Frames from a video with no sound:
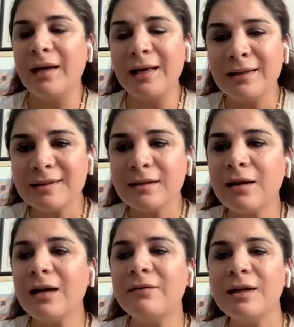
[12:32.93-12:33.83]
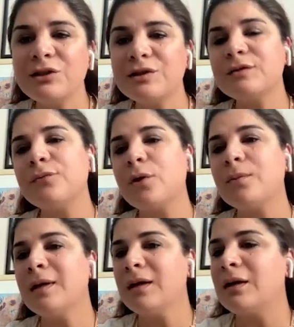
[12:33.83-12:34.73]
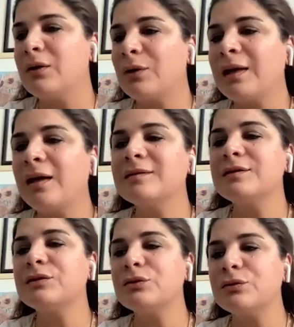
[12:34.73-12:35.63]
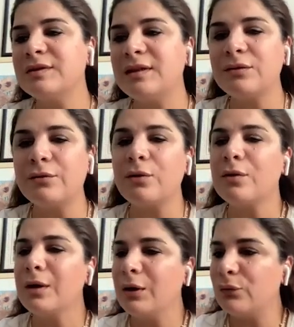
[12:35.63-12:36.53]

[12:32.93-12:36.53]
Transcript: NSRI ranges from 100 to 0,